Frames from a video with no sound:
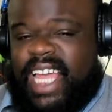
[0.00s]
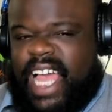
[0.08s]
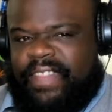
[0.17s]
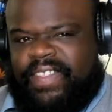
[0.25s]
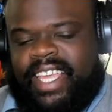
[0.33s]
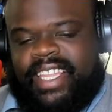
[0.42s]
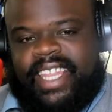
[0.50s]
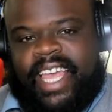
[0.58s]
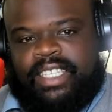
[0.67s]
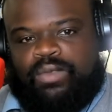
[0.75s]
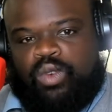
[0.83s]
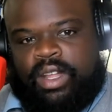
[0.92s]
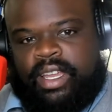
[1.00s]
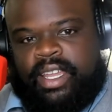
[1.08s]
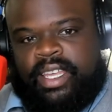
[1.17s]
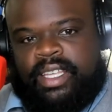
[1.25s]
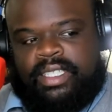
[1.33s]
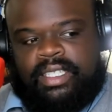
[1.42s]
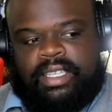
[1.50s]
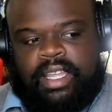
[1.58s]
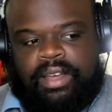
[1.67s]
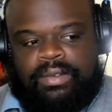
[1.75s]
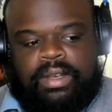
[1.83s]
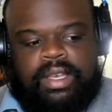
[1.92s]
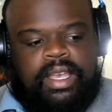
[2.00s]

I think that's what it is, you know.